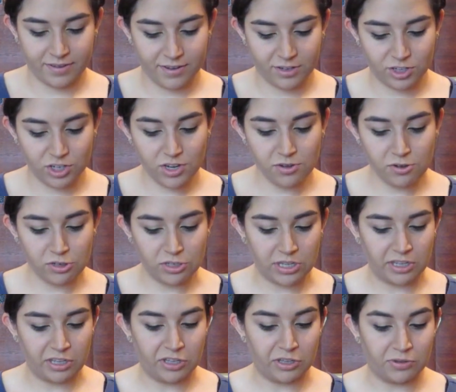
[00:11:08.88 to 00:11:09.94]
She
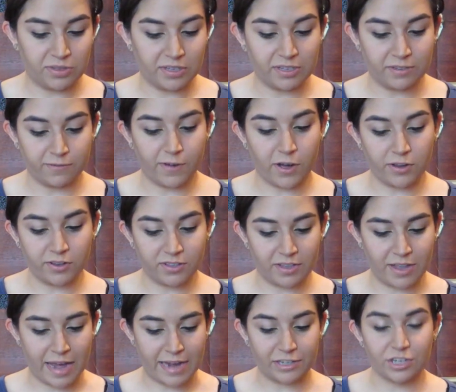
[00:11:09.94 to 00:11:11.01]
usually uses false
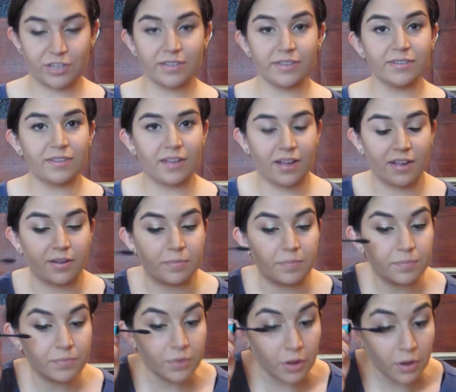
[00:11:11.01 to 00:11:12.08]
lashes,
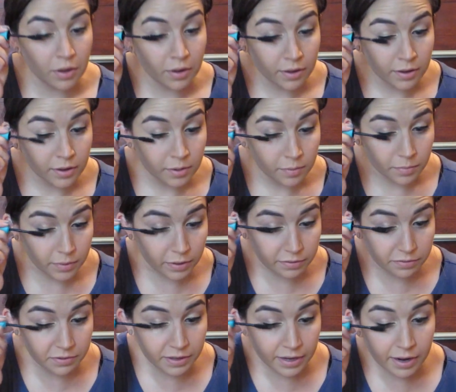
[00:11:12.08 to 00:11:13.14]
but
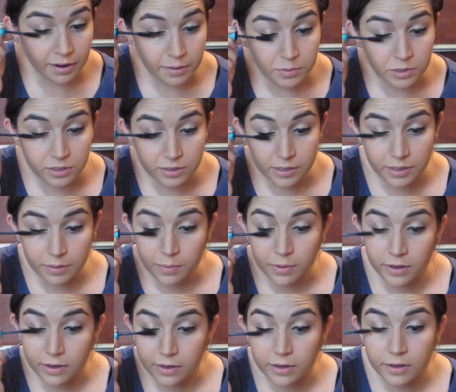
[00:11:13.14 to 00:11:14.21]
for now I'm just going to put
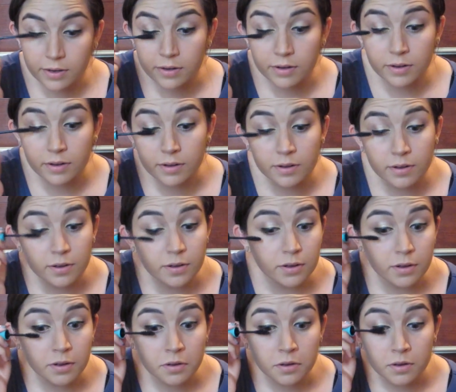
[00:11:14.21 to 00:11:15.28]
on
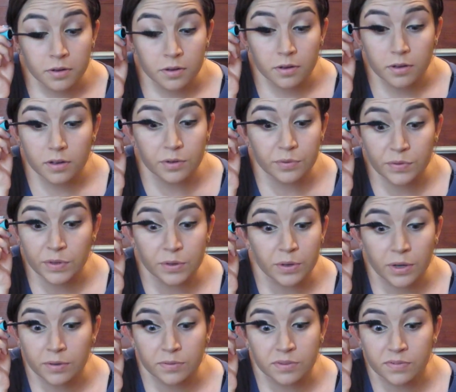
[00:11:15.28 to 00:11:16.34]
a few
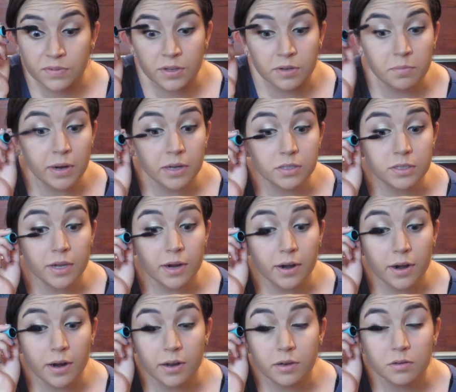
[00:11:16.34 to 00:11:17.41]
coats of good
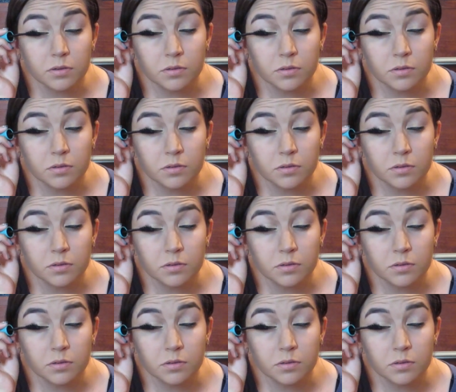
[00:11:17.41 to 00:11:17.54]
mascara.